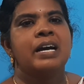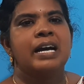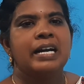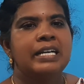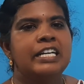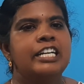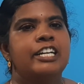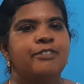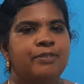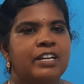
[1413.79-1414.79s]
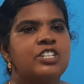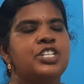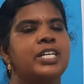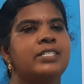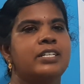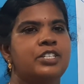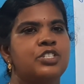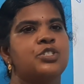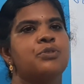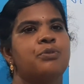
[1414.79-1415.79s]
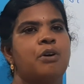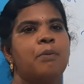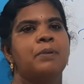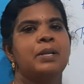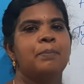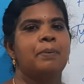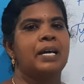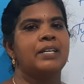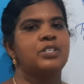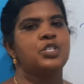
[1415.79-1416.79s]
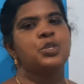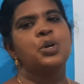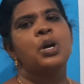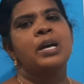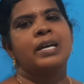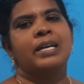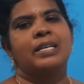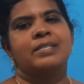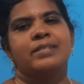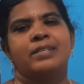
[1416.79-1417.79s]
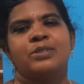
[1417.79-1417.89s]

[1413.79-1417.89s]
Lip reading: undifferentiated tissue formed in plant tissue culture.